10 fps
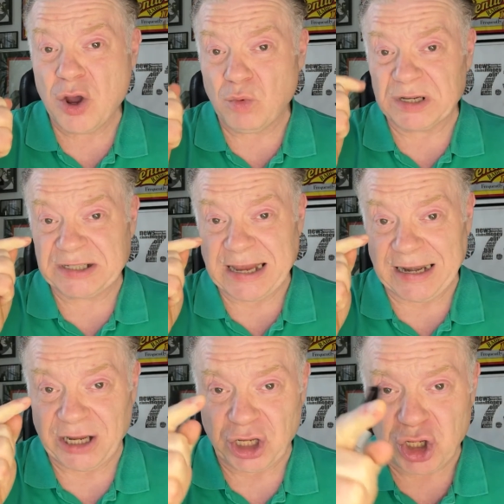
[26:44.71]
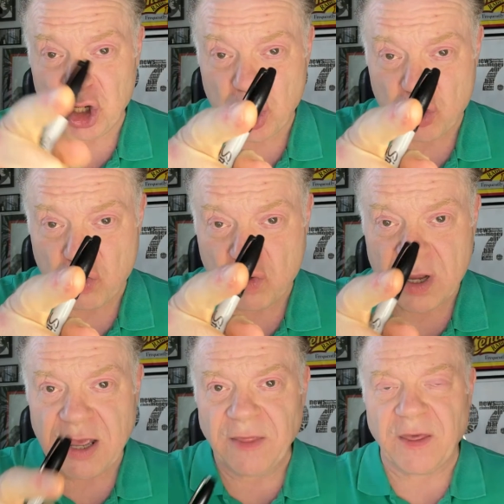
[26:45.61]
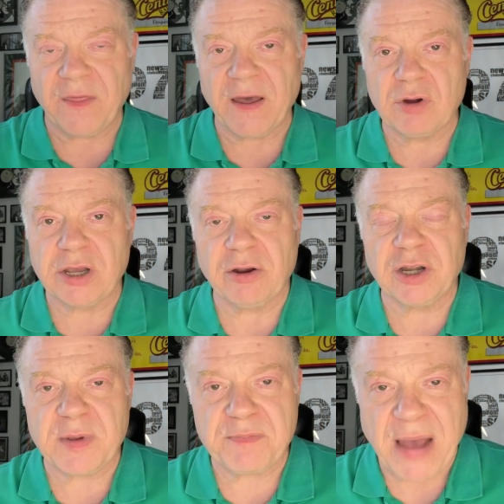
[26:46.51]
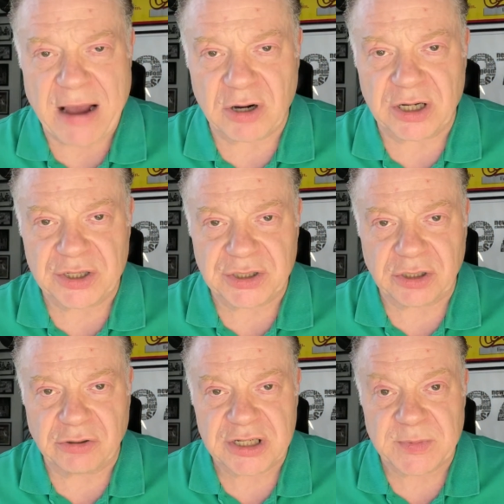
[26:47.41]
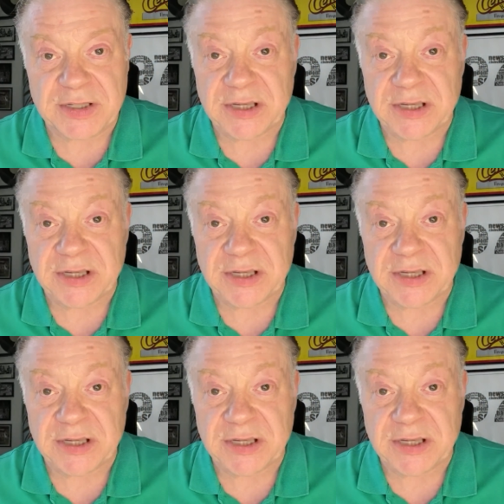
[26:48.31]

was telling you that there were going to be power cuts at Christmas.